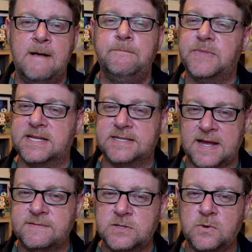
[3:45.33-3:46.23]
The
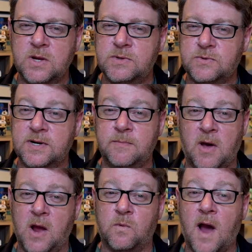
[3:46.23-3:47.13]
Stuff story was written by
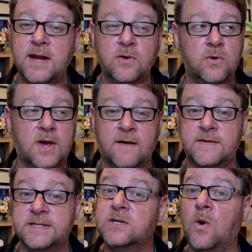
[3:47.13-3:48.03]
a writer who
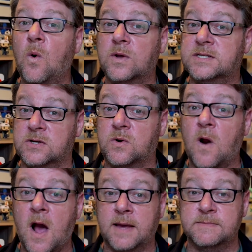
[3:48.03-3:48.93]
covers courts and
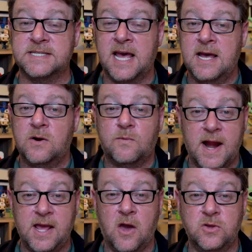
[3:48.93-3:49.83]
crimes.
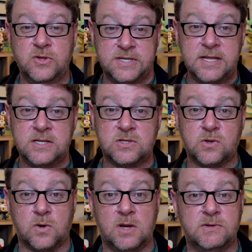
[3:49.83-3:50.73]
Radio New Zealand
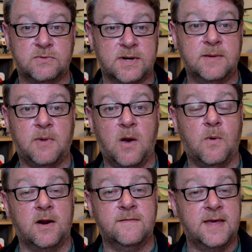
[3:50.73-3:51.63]
story was written by
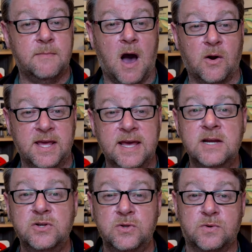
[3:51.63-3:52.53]
one of their Māori
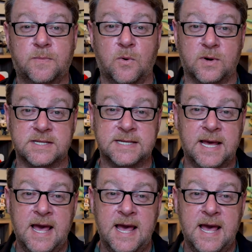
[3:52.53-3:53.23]
issues reporters.